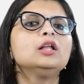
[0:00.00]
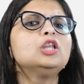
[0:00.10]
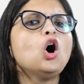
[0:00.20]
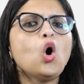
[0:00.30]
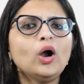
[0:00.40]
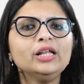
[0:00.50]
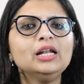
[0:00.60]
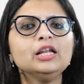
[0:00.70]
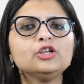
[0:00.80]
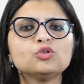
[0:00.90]
The
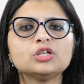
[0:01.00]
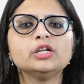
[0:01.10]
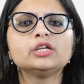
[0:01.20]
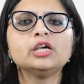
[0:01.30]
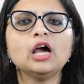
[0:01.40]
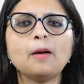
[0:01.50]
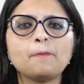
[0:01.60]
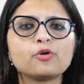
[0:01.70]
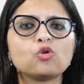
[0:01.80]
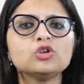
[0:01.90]
ordinal utility
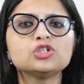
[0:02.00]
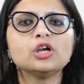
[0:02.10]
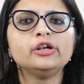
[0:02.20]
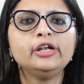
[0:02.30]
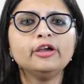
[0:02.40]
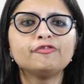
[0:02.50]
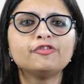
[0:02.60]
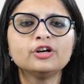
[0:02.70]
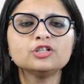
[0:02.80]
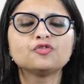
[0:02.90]
approach
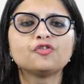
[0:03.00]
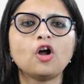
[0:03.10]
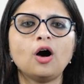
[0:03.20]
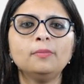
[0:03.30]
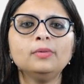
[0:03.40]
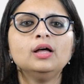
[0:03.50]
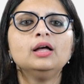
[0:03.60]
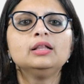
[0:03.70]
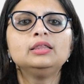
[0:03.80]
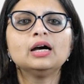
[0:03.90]
differs from
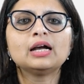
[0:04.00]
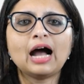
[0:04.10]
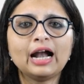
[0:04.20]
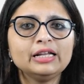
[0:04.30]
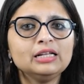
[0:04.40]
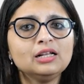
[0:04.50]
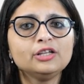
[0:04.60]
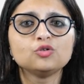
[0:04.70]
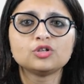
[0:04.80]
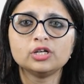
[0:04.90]
the cardinal
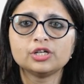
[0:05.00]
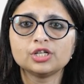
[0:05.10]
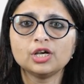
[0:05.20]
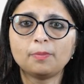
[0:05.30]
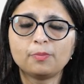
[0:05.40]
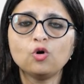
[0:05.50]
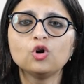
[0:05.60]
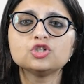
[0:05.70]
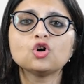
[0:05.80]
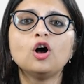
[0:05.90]
utility
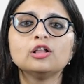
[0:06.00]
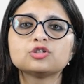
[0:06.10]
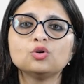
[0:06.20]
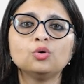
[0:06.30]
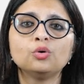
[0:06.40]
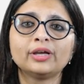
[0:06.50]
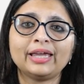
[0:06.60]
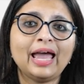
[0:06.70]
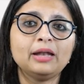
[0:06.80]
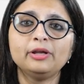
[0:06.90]
approach, also
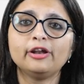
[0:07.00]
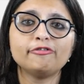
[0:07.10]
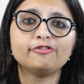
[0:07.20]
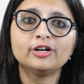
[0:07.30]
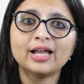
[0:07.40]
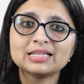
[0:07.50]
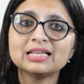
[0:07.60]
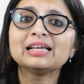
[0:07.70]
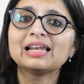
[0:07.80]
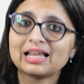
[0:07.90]
can be referred as
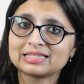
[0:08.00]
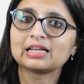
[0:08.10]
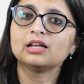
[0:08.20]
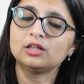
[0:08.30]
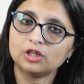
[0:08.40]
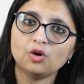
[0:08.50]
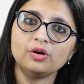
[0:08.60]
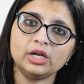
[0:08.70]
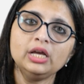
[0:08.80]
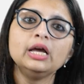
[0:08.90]
a classical
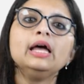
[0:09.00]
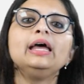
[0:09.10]
theory,